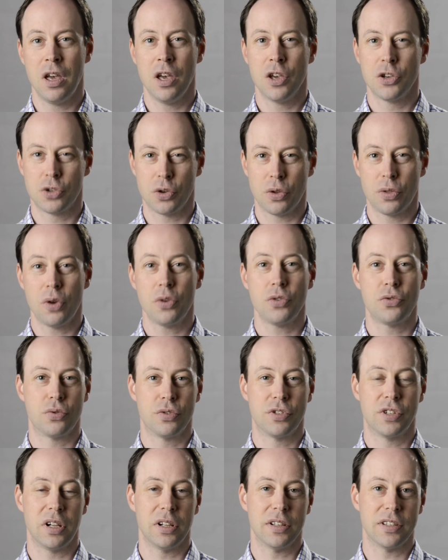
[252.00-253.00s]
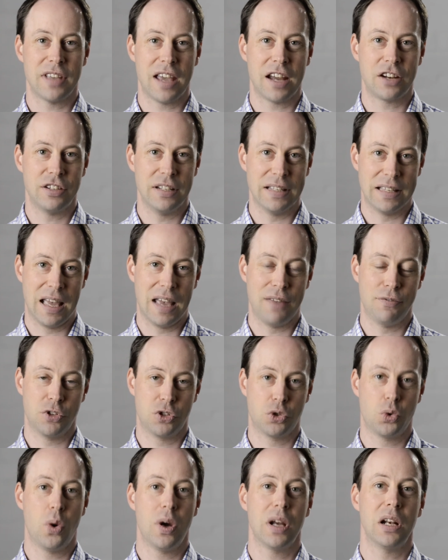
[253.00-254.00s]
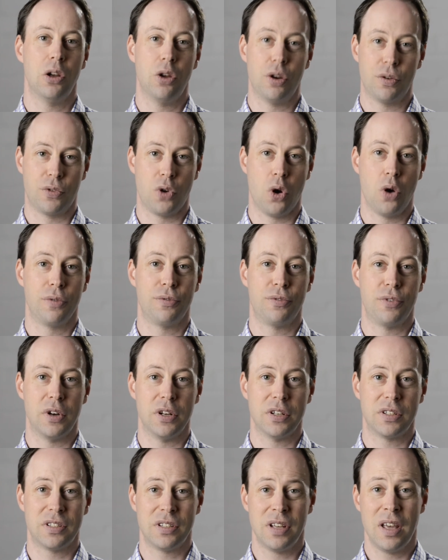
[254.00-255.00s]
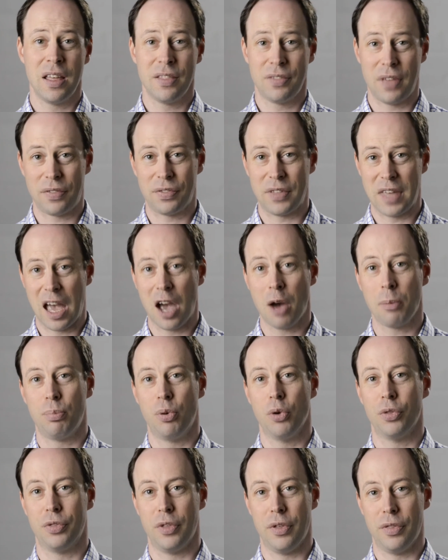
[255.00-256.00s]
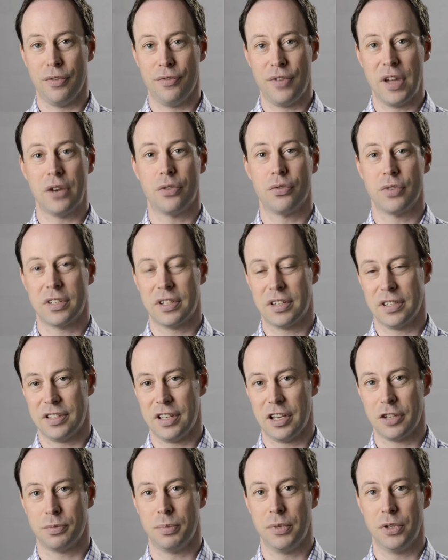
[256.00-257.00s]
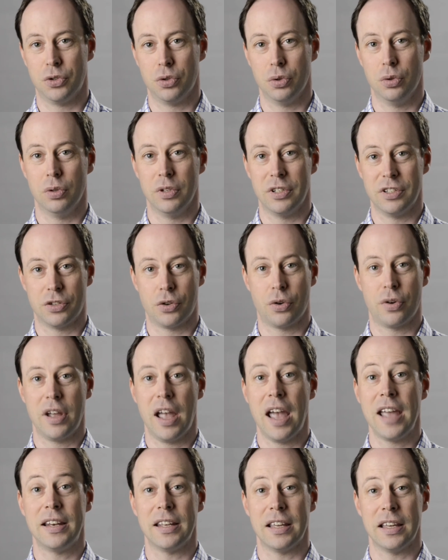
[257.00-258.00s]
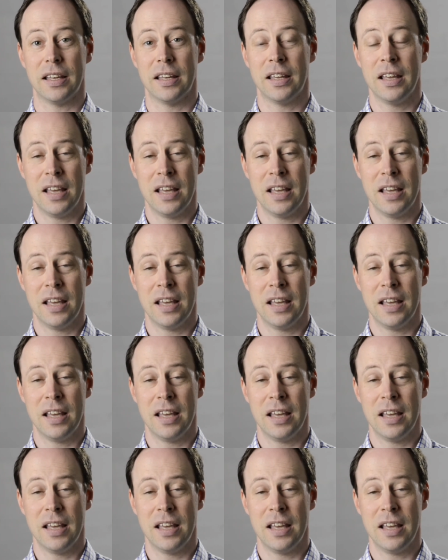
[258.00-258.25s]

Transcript: So those results actually gave us quite a lot of confidence that the output that the vendor risk assessment tool is creating